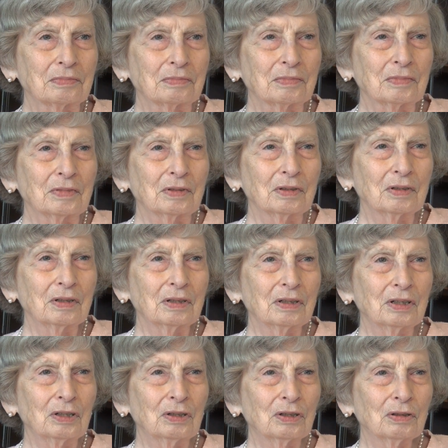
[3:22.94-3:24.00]
It's always
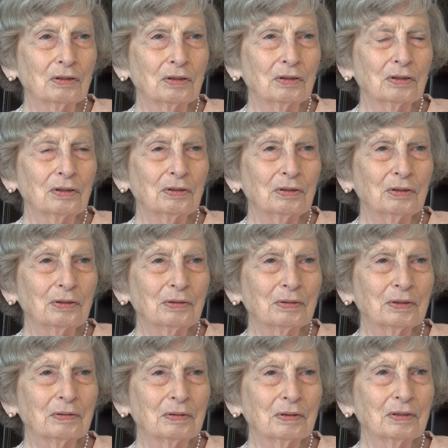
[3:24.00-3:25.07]
nice. They
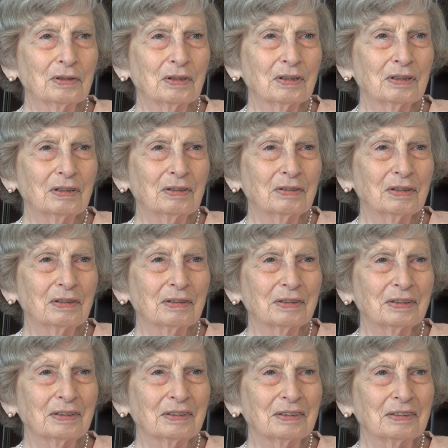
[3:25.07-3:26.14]
must have similar
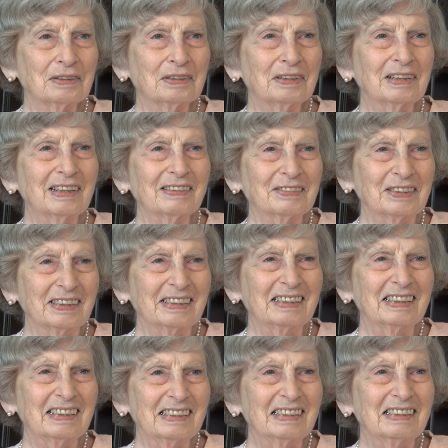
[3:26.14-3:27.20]
interests if yeah. they
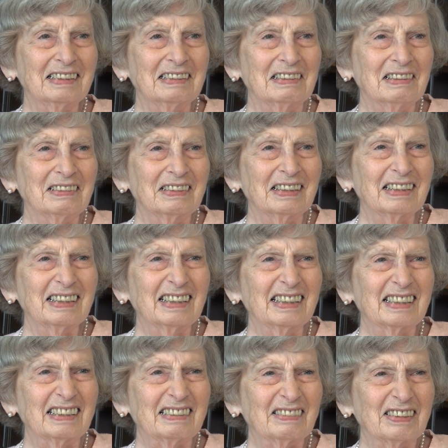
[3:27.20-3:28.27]
uh, self-select
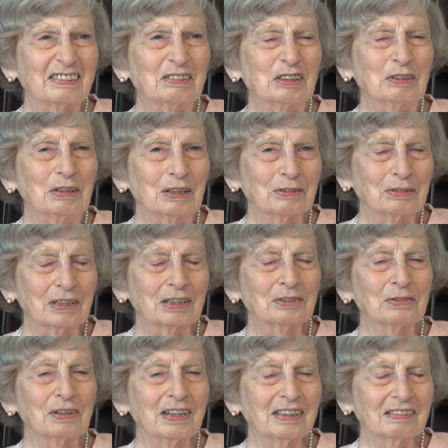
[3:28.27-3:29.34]
to be in that same yeah,
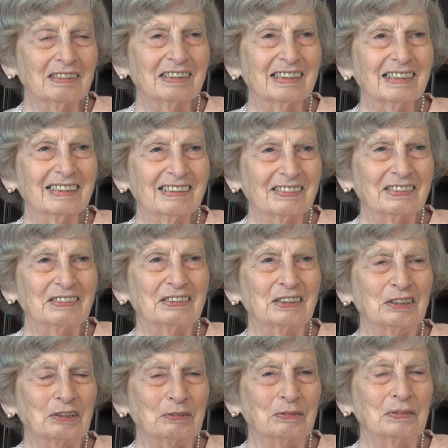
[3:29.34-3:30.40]
organization. That's right. yeah. yeah,
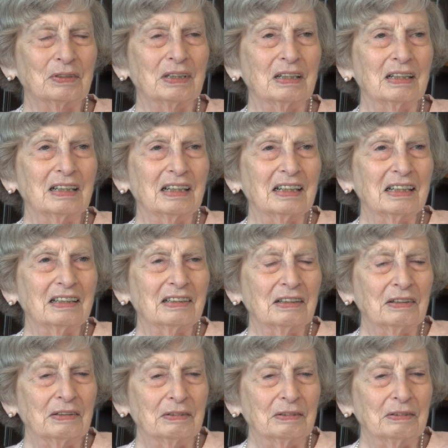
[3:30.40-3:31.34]
that's nice.